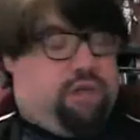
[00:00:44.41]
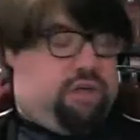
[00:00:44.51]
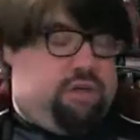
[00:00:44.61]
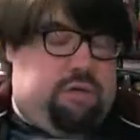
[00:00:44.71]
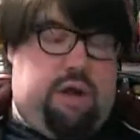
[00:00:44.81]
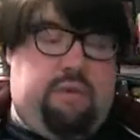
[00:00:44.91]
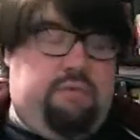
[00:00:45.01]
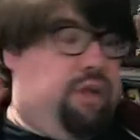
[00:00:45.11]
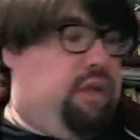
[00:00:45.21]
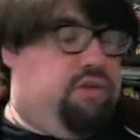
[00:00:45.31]
actually I
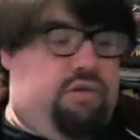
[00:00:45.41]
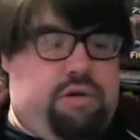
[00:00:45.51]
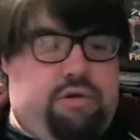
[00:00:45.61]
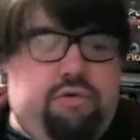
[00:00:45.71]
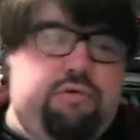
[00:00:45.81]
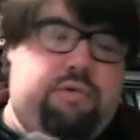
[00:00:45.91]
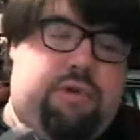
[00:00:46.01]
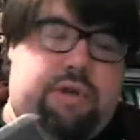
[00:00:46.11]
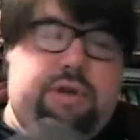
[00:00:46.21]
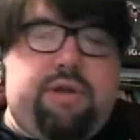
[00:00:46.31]
really enjoy. Ooh.
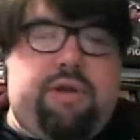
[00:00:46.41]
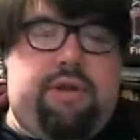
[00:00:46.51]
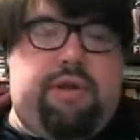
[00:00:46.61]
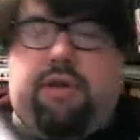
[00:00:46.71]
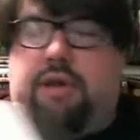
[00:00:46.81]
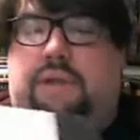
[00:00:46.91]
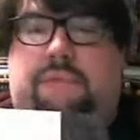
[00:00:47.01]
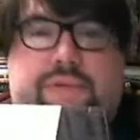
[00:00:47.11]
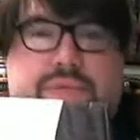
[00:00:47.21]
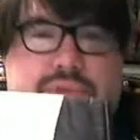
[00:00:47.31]
I'm loving